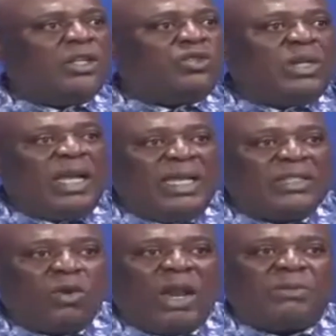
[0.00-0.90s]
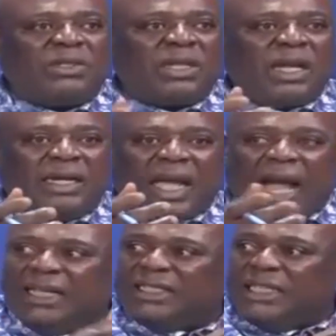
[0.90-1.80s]
Today he's collapsed the
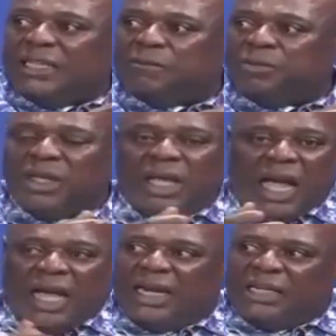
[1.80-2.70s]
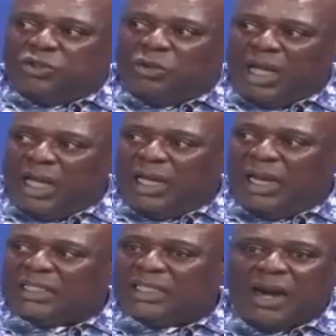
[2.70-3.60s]
IT, added it to
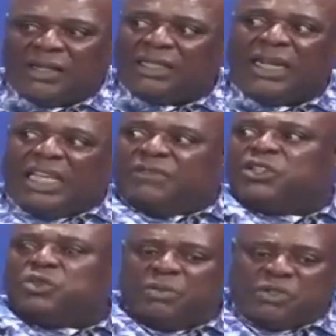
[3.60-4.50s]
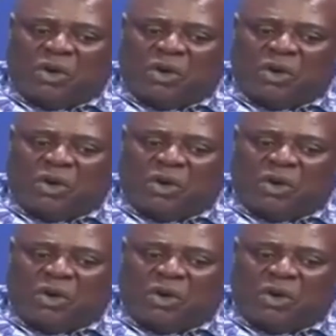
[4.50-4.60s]
election directorate and given to him.